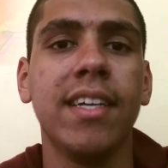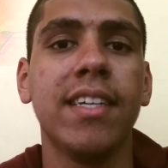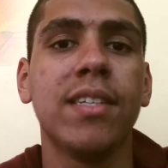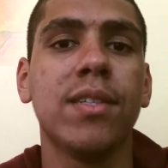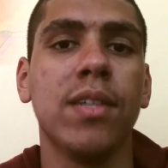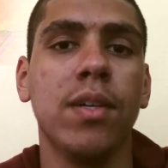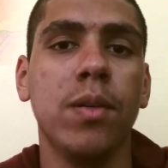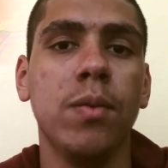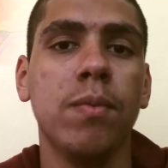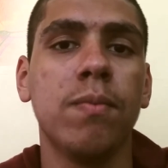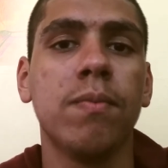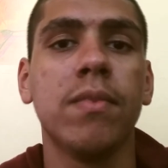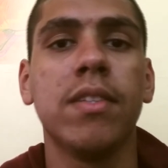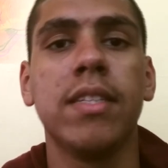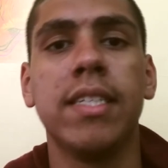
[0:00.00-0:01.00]
So,
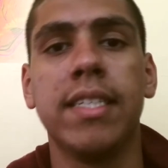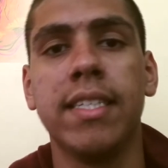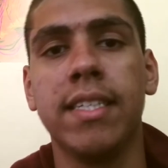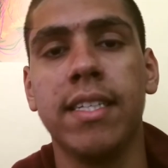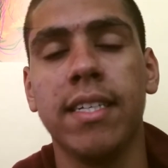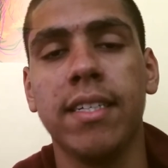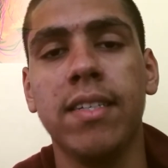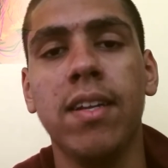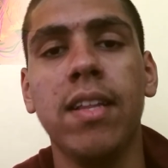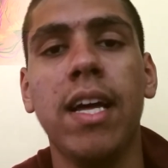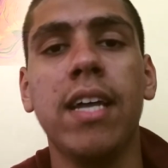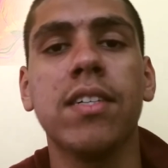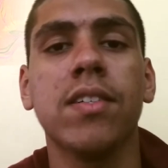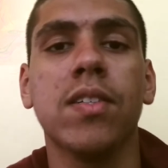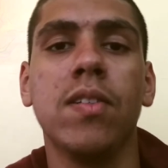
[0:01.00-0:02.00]
this is the
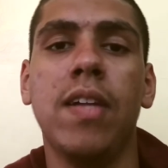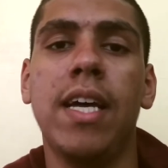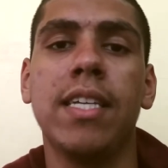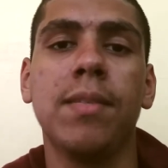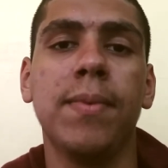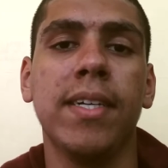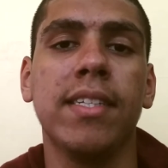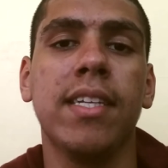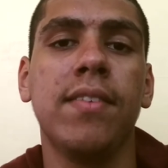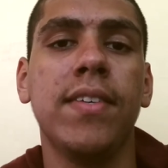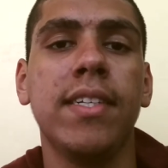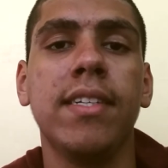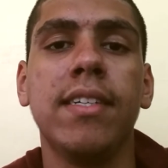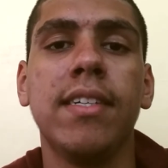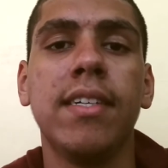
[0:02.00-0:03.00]
technological aspect of
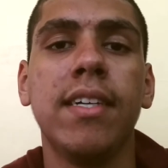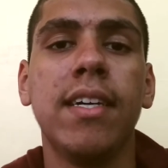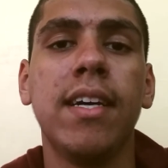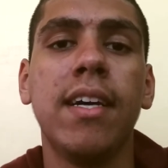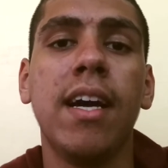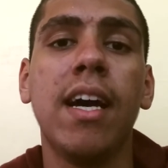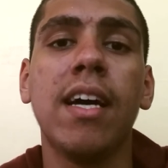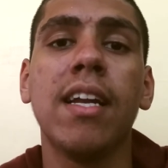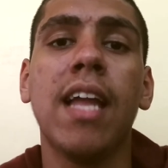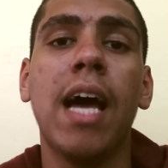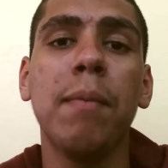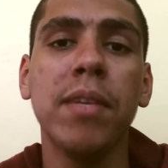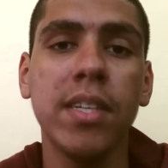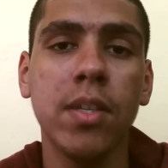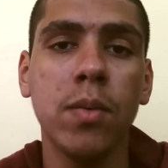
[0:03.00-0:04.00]
it.
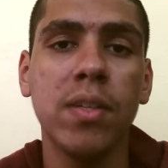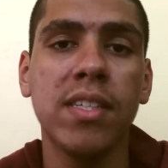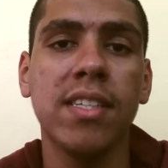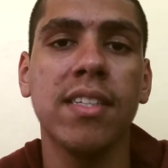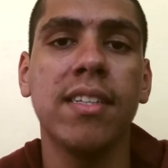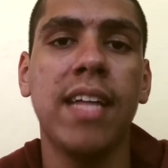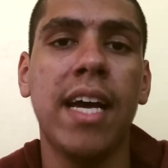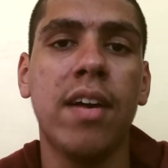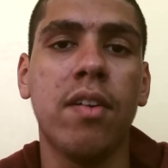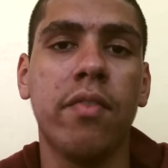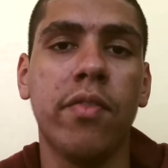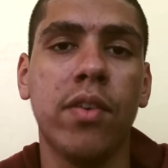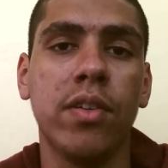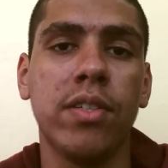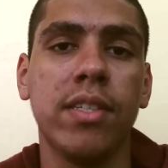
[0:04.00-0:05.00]
I'm going to go into the latter
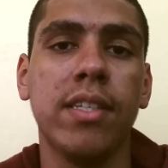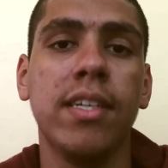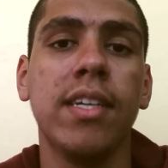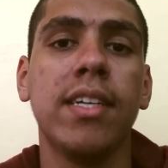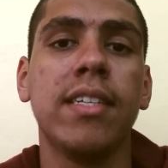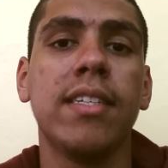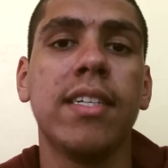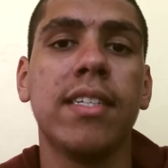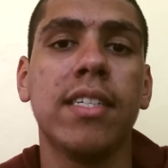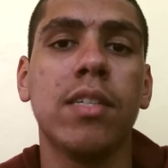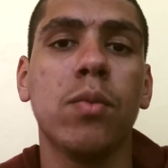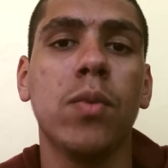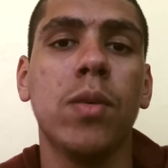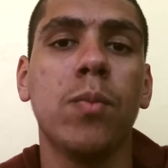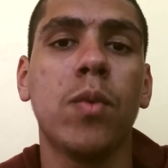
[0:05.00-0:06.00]
first, since it's
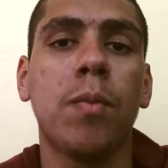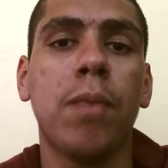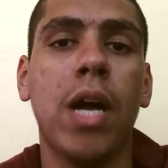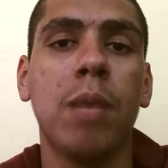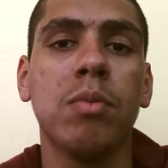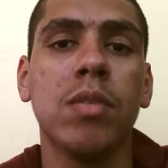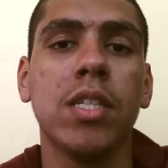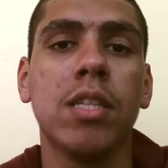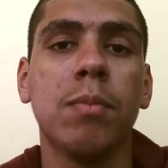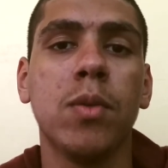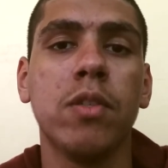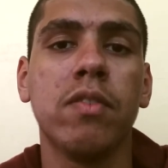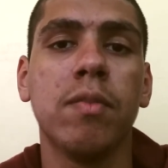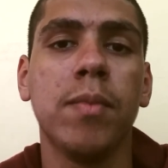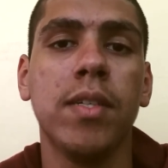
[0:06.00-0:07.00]
the one we're probably the
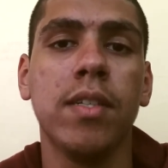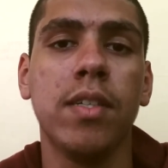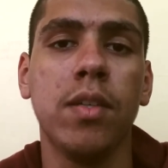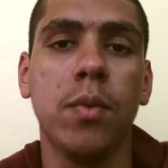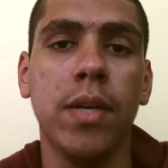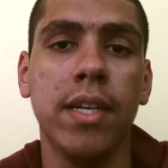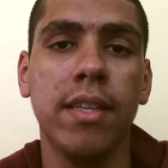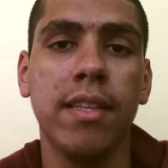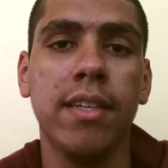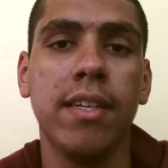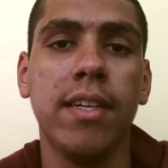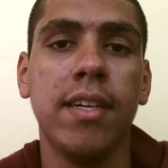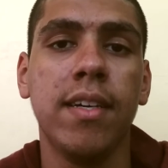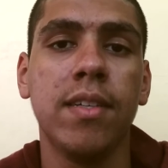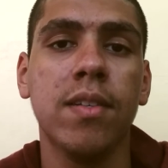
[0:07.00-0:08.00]
most familiar with.
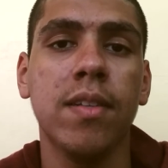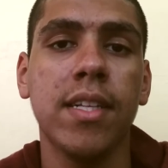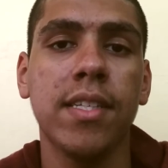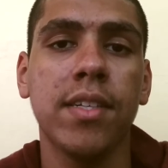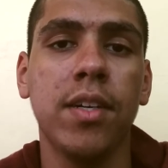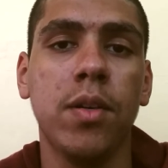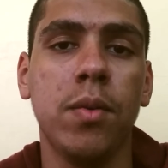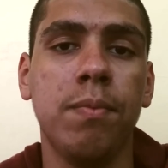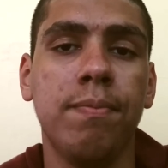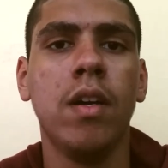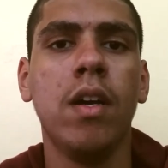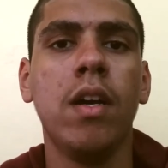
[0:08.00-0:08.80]
So let's go.